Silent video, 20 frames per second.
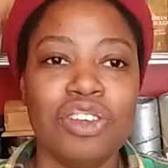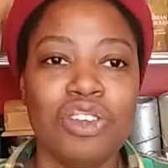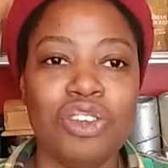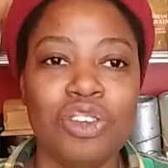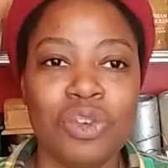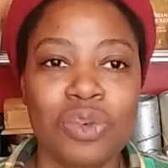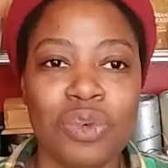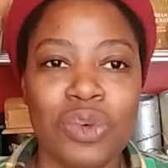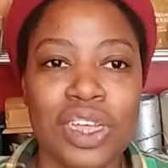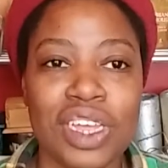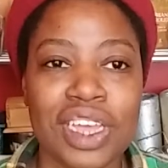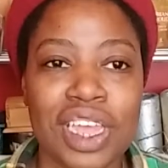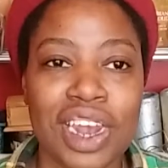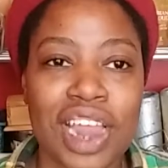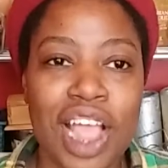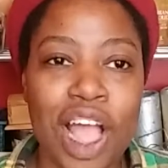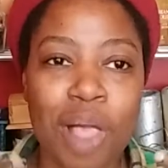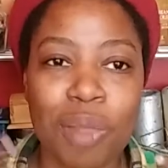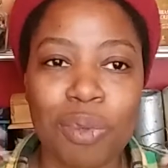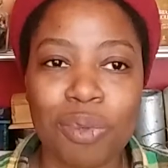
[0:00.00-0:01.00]
doing and
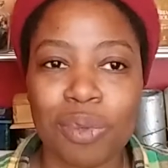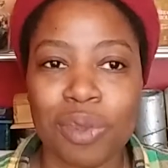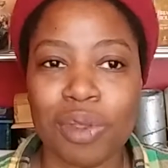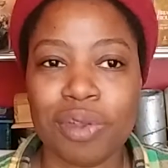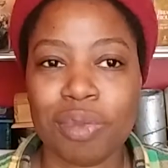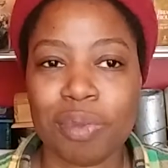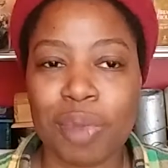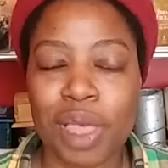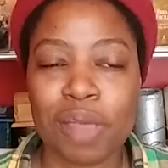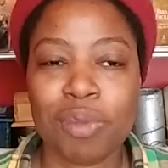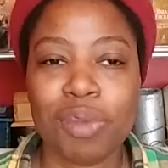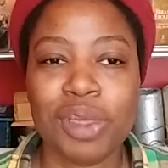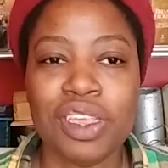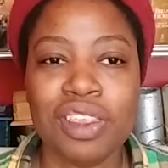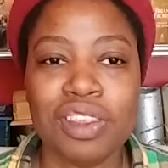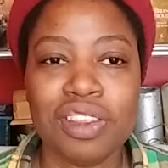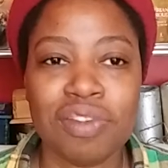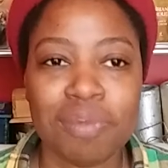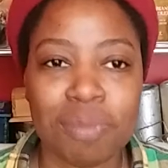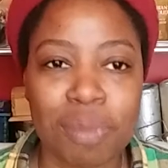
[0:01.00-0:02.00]
help with my
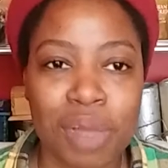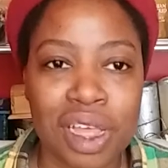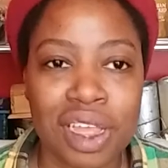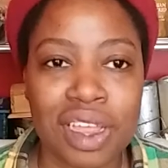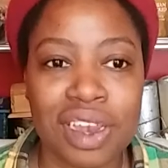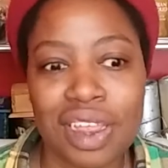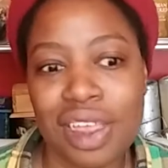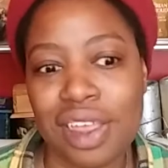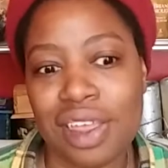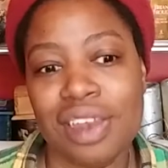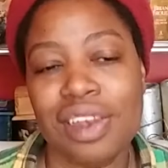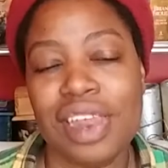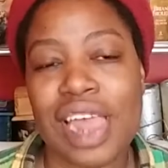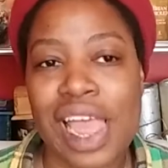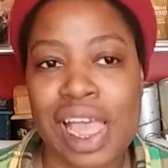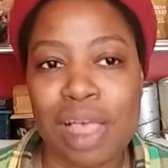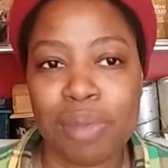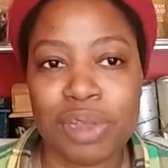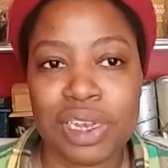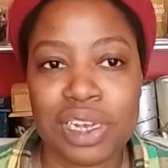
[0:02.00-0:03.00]
peace of mind and
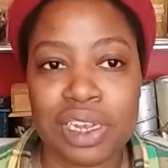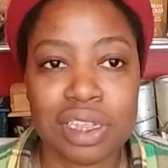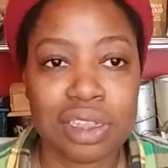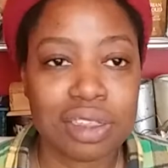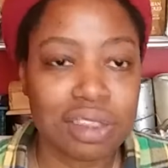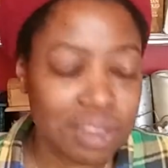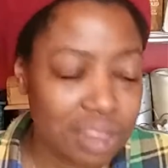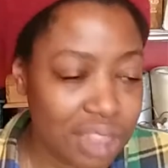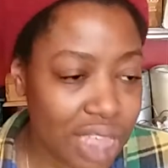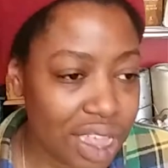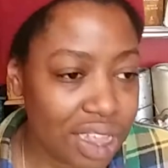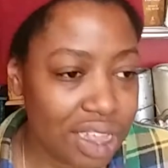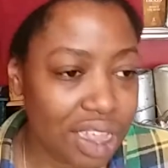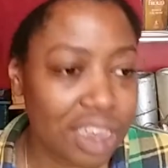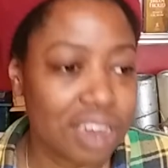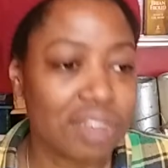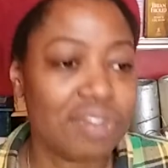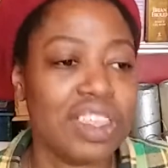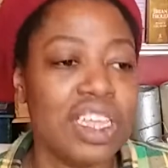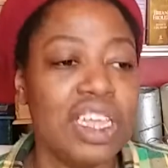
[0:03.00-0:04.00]
happiness, that
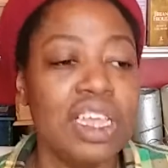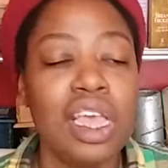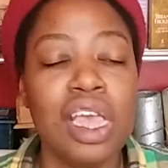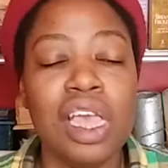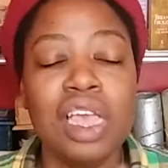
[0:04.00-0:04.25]
kind of thing.